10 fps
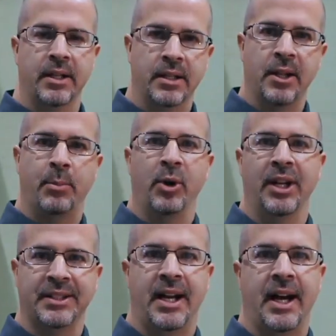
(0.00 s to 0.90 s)
another point I'd
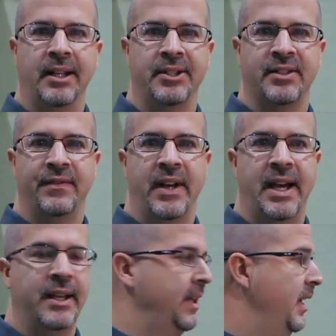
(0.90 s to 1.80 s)
like to highlight is the
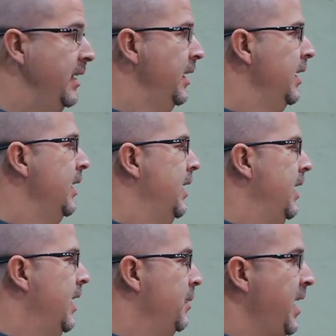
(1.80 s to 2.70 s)
fact that
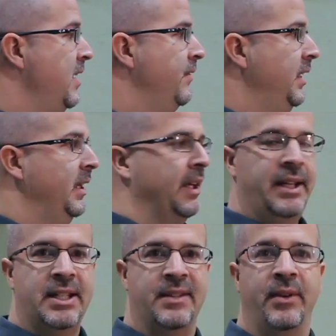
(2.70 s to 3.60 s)
um, enV
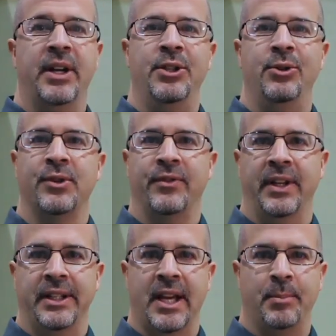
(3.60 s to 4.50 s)
it's a very
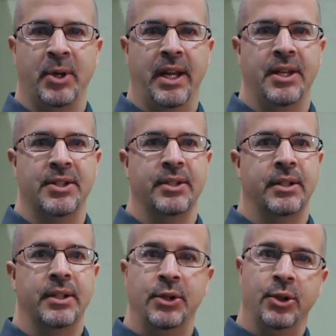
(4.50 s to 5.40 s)
user-friendly application.
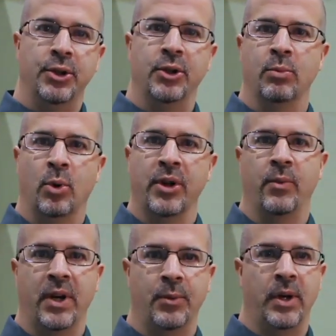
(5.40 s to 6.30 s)
You can do it more than
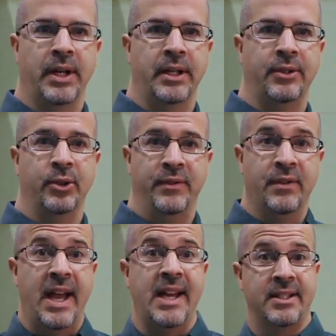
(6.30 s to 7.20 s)
one way. So if you
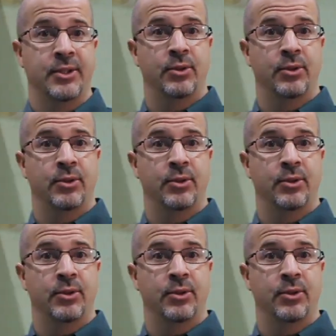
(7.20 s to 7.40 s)
have access